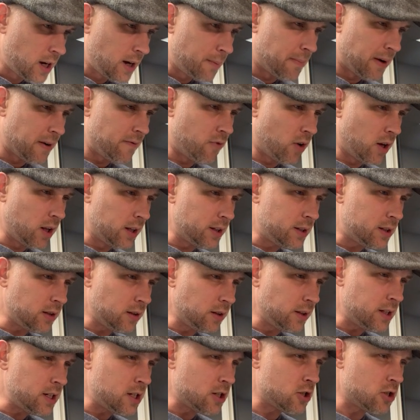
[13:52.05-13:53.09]
My
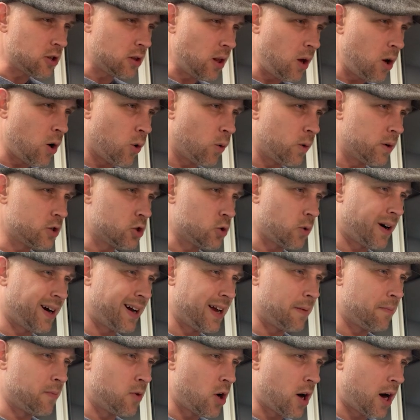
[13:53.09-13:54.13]
volatility is low, so I
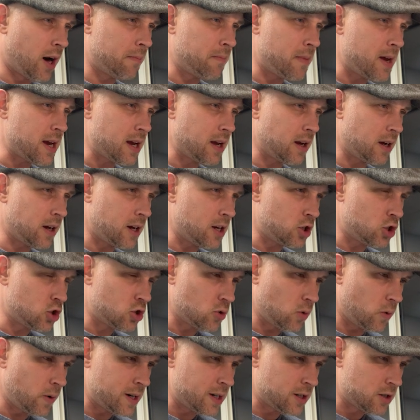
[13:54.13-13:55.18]
am not making a
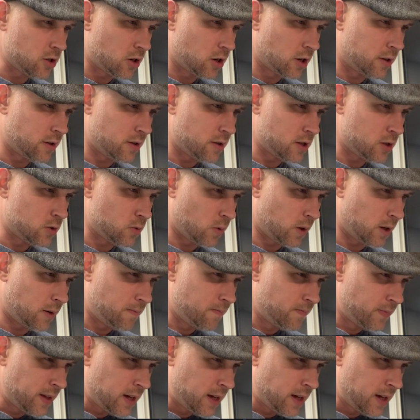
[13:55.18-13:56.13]
choice on this one.